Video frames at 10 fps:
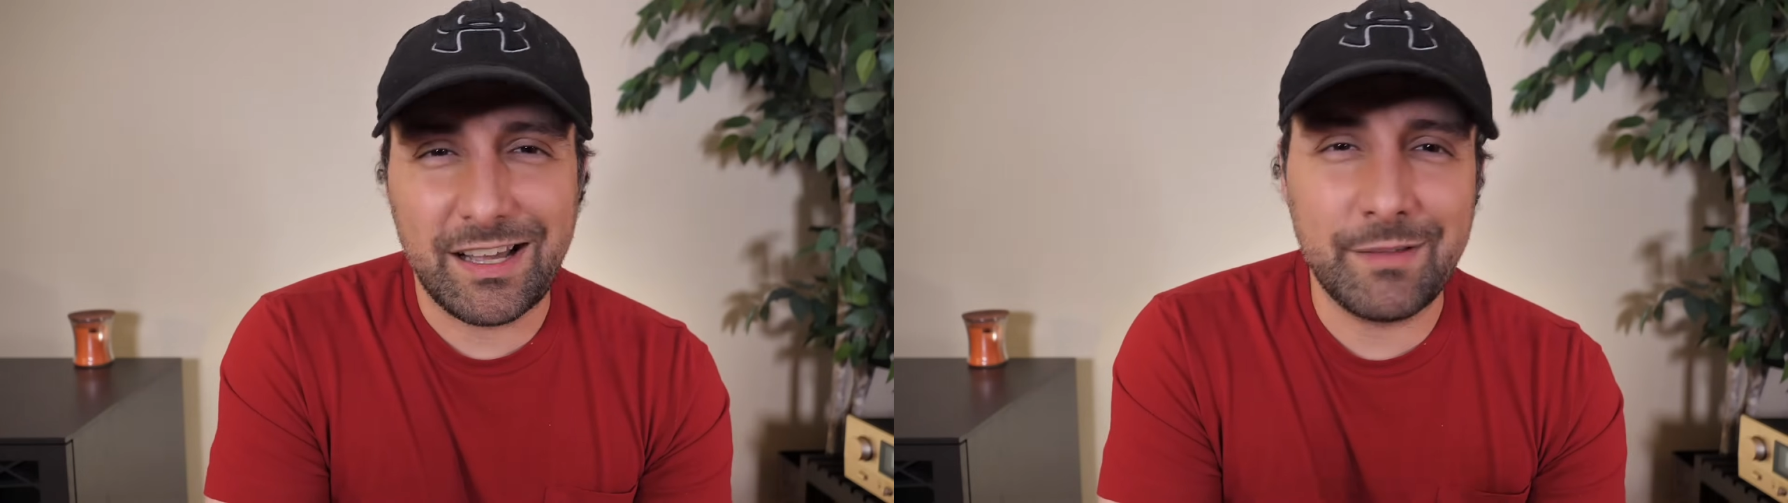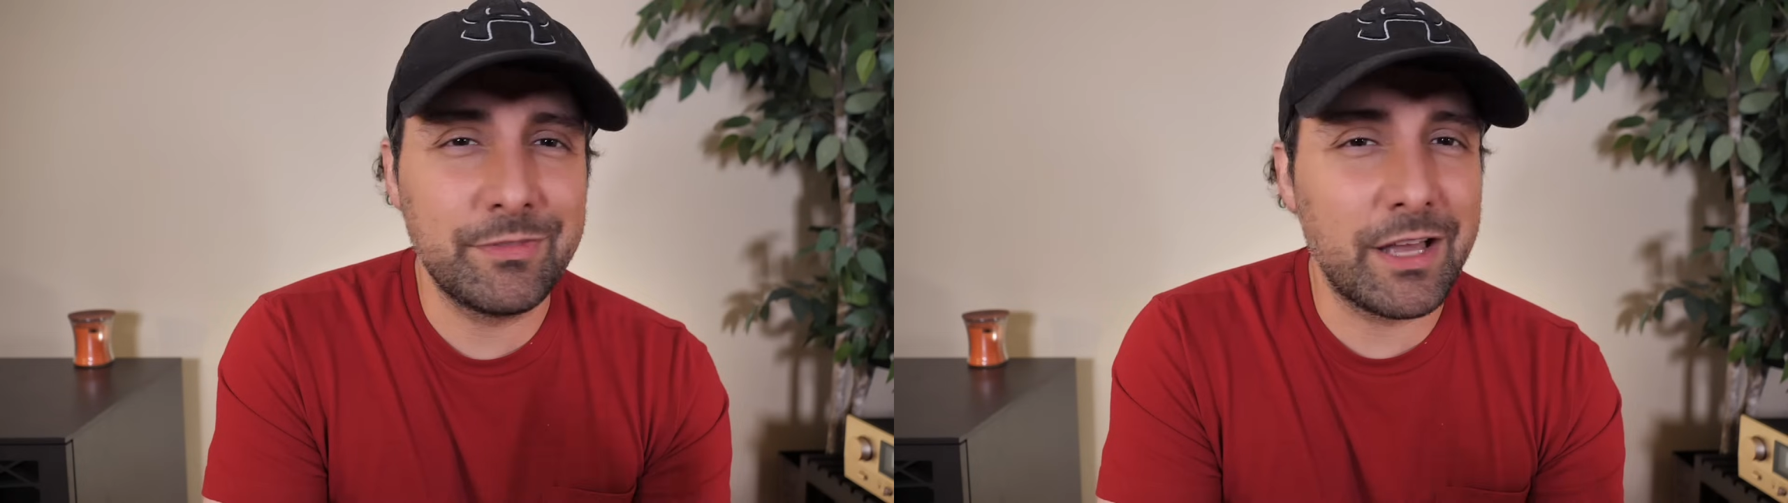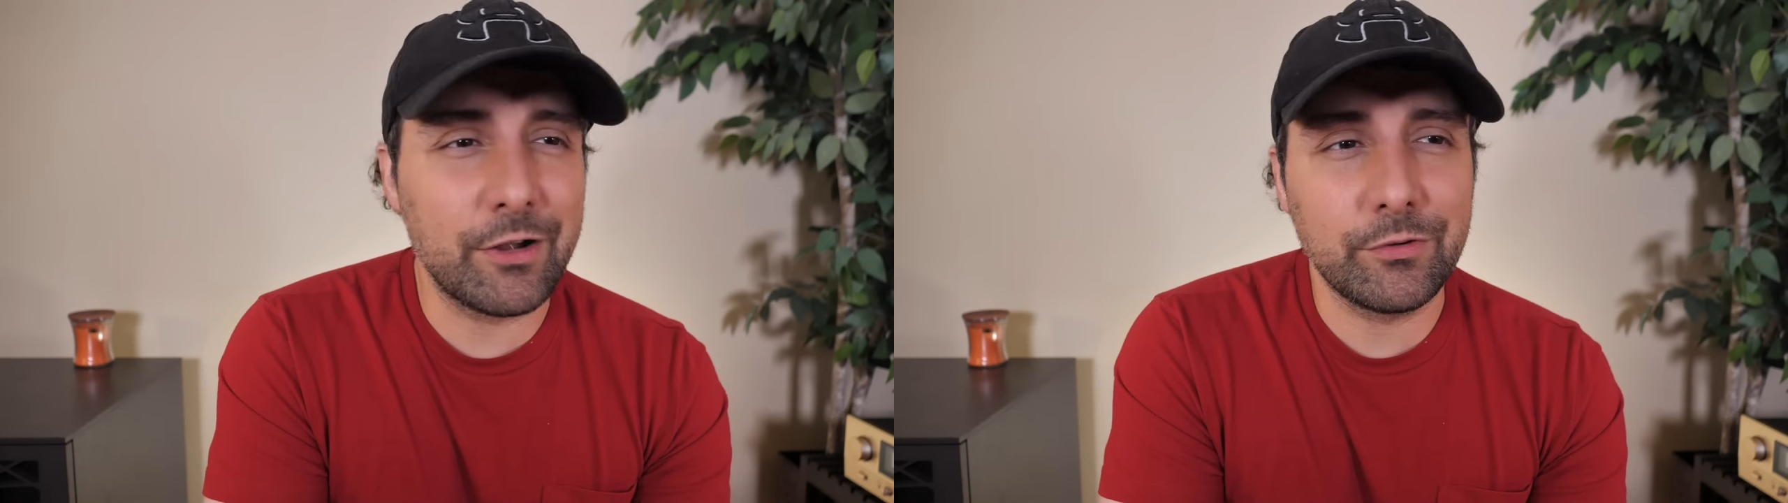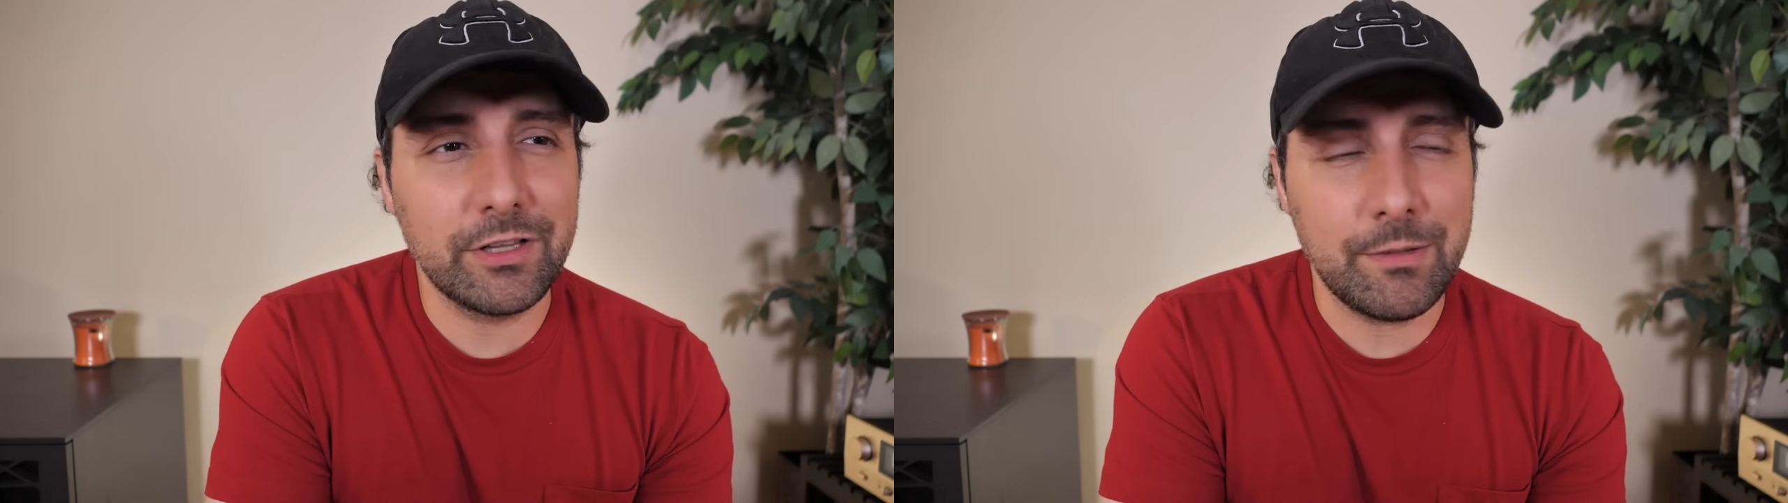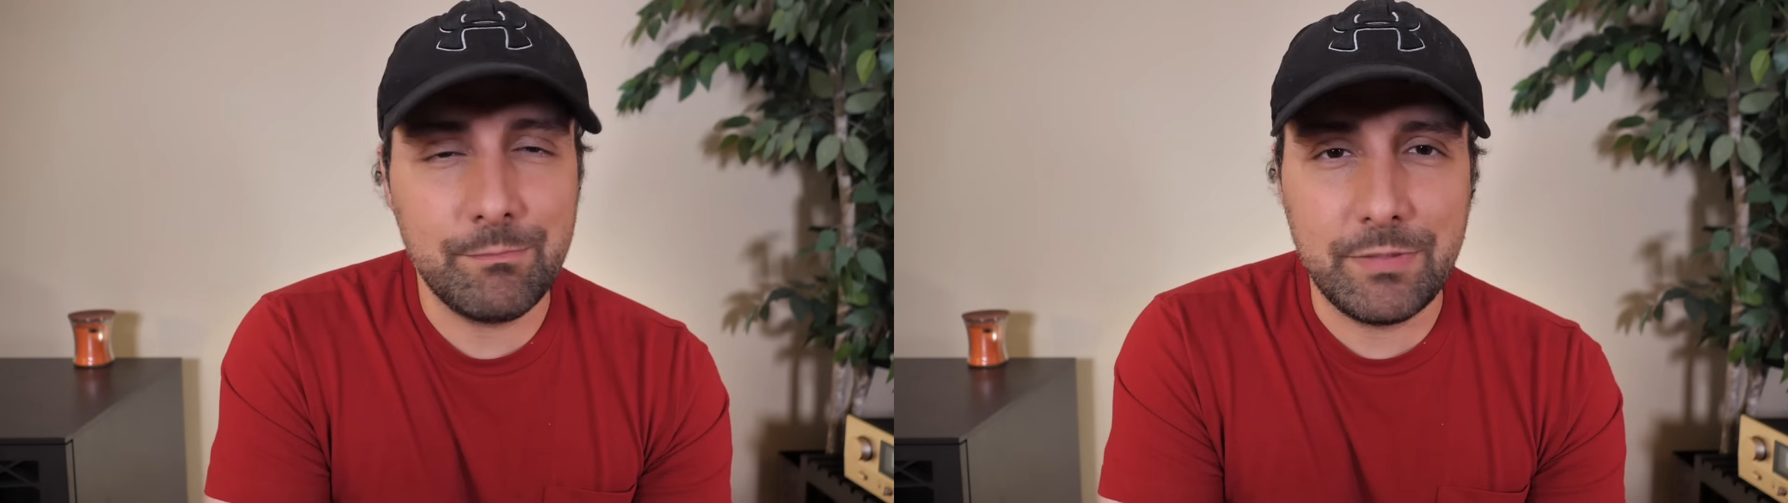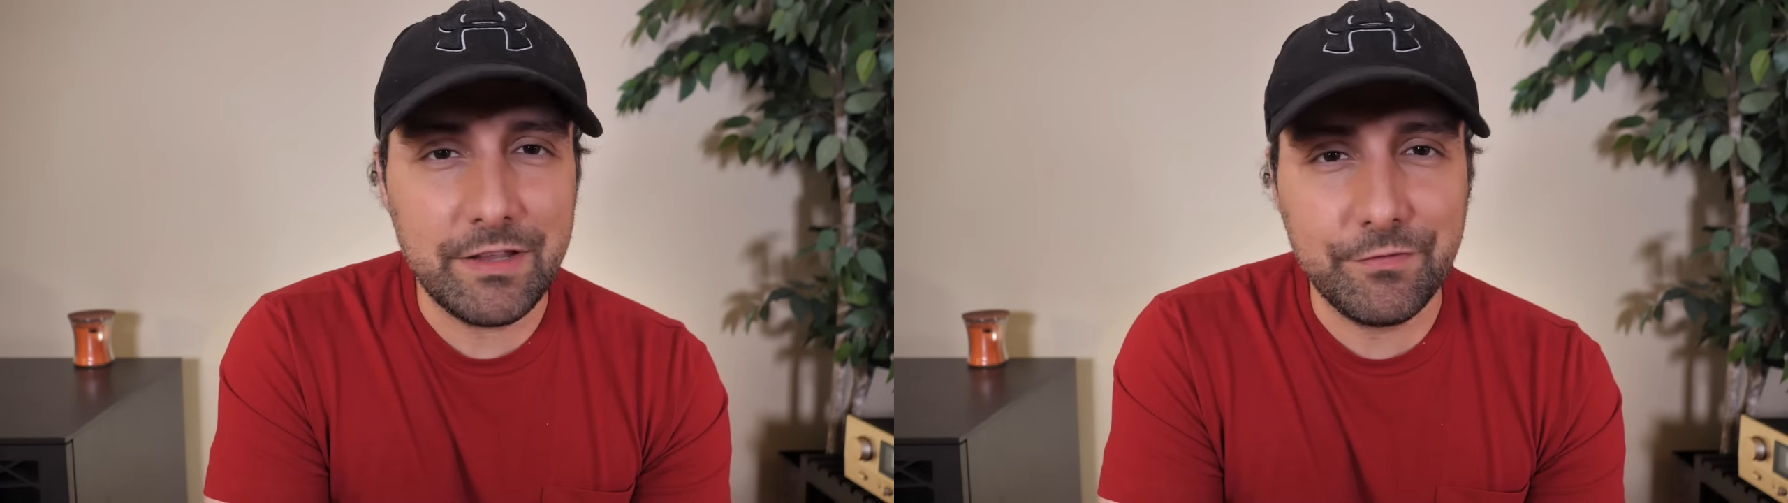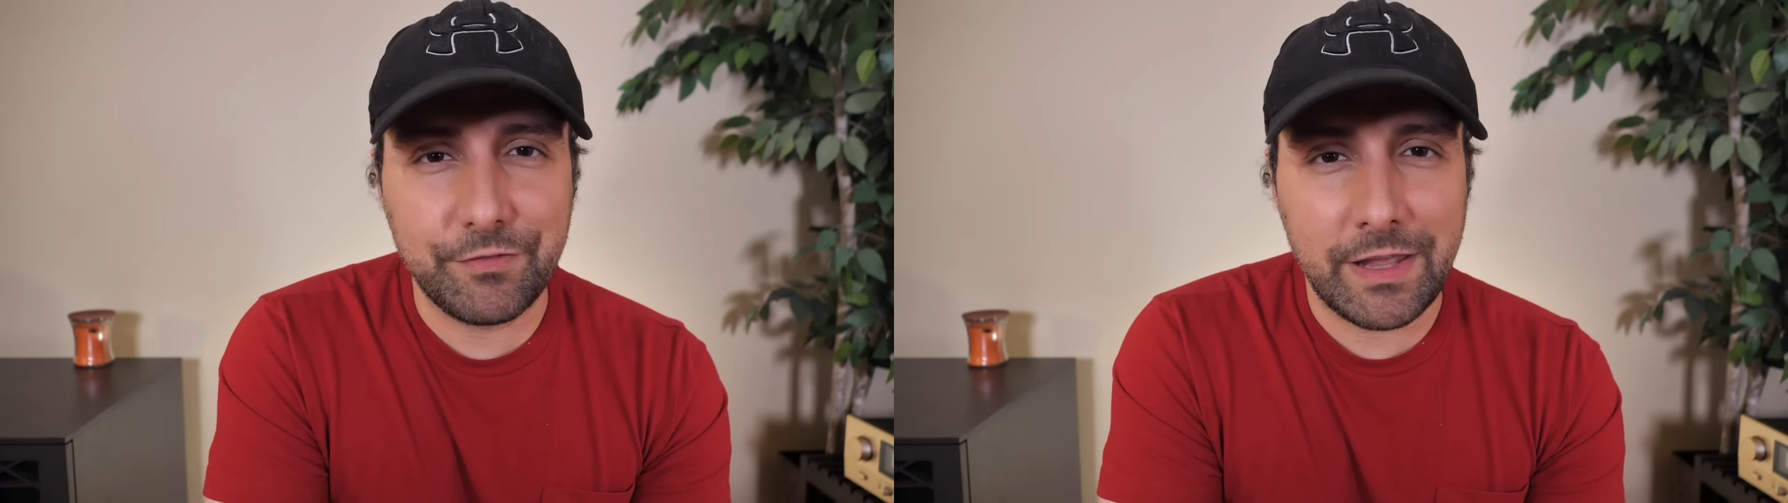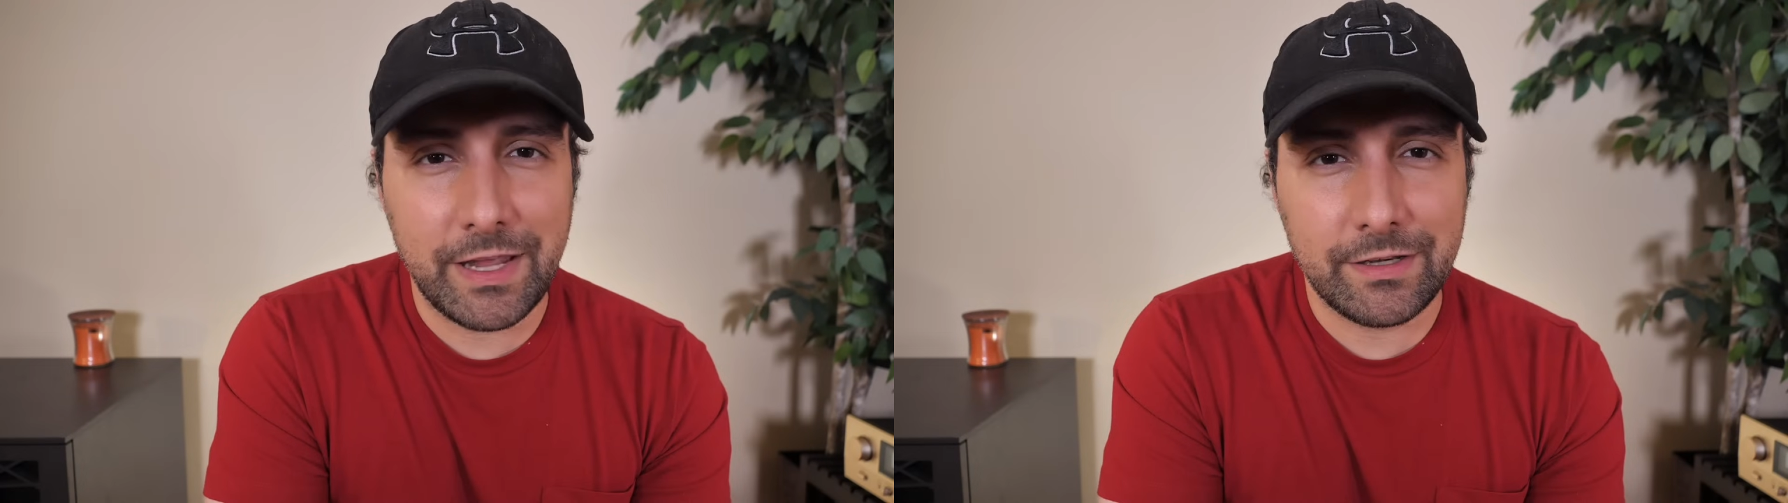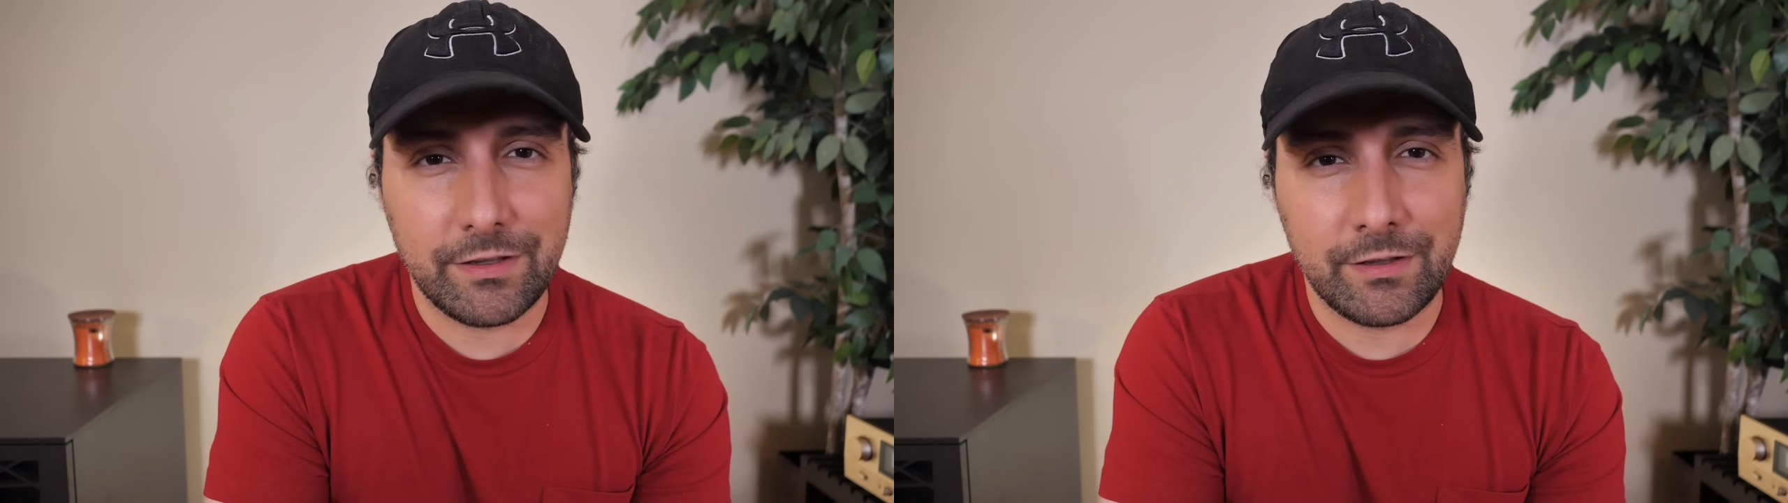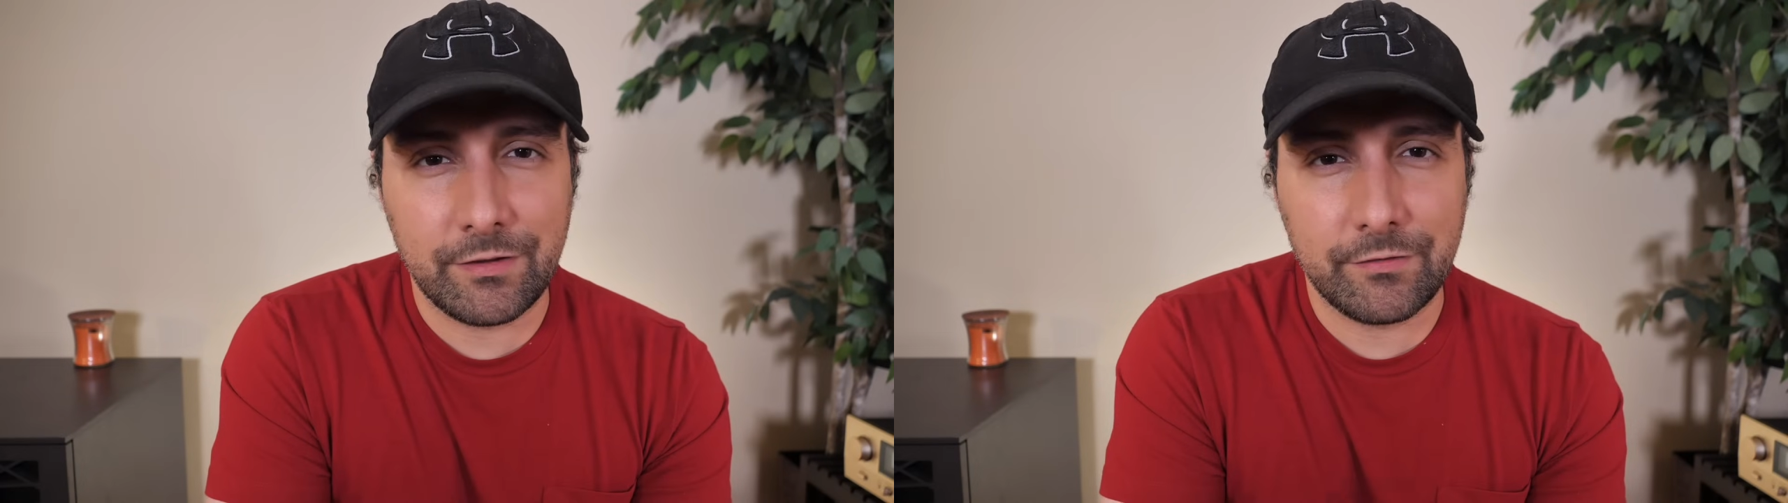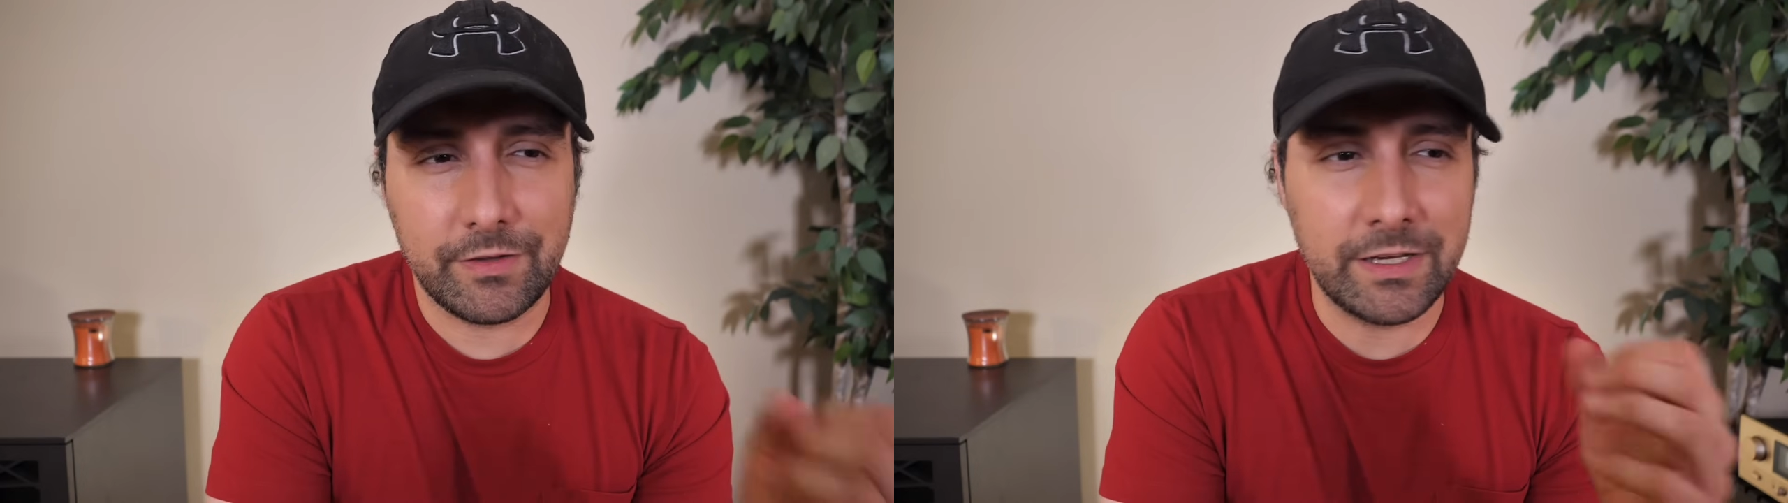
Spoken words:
I'm not really a big fan of